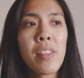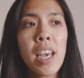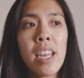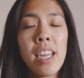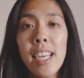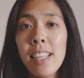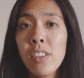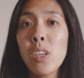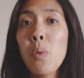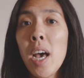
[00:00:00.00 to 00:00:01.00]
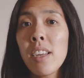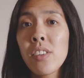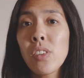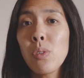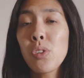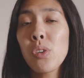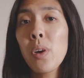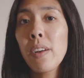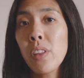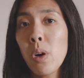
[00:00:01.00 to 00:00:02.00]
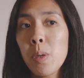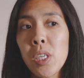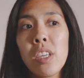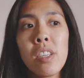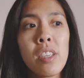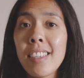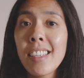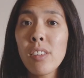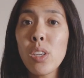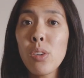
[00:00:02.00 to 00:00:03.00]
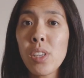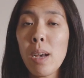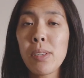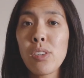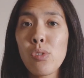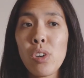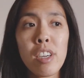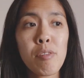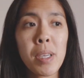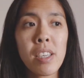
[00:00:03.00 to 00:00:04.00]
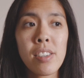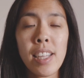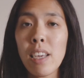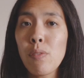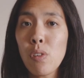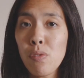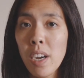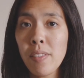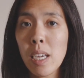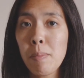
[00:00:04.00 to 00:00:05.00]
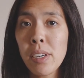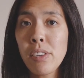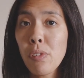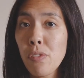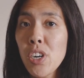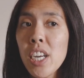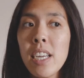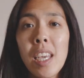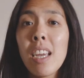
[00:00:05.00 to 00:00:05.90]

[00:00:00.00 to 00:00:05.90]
then in the US, you do have the option to still use Amazon Drive because they give you five gigabytes for free.